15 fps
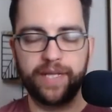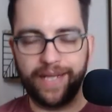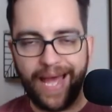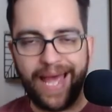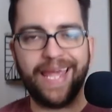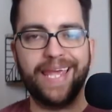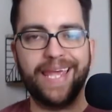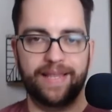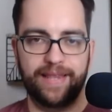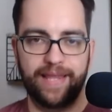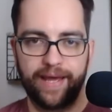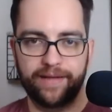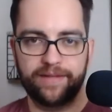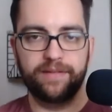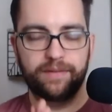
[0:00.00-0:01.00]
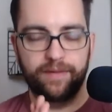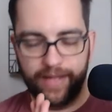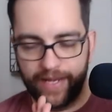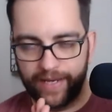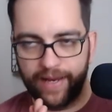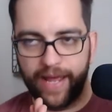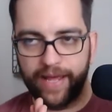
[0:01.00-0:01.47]
Like, I get that,
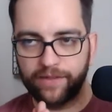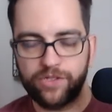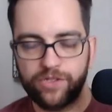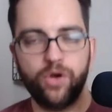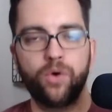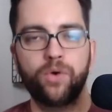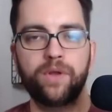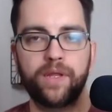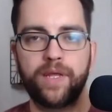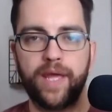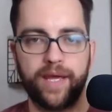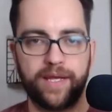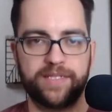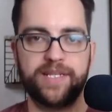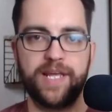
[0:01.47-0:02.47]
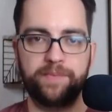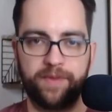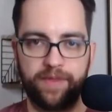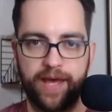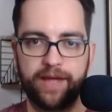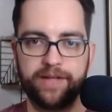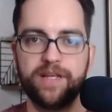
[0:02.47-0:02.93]
and I totally accept
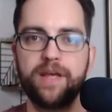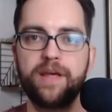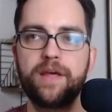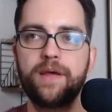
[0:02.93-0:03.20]
that.